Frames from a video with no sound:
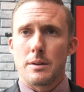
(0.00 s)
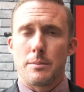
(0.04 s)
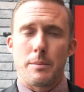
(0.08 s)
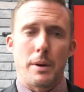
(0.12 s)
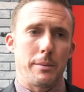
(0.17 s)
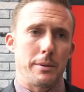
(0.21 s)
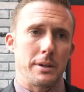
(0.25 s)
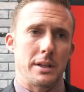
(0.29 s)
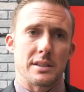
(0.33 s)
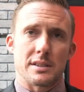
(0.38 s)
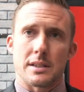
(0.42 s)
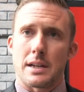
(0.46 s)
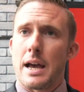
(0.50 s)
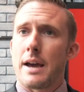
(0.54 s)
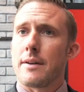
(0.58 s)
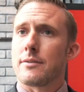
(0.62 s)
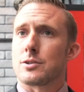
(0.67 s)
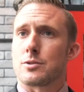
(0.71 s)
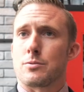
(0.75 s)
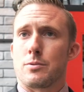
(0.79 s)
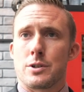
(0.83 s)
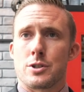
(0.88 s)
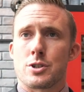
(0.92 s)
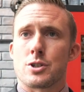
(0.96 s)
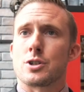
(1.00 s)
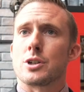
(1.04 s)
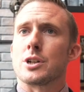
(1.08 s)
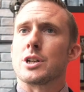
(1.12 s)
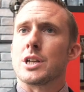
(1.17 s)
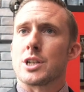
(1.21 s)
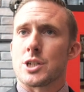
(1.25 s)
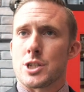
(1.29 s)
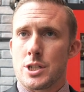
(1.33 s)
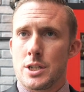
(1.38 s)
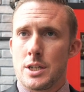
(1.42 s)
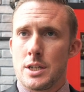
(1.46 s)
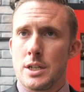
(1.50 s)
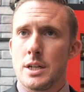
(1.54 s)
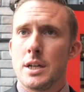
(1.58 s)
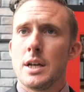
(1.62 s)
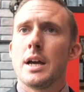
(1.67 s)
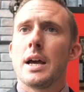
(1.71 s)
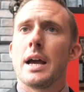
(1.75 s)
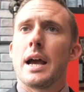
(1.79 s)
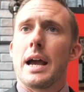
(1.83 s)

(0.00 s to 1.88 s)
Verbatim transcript: that maybe doesn't have as rich tradition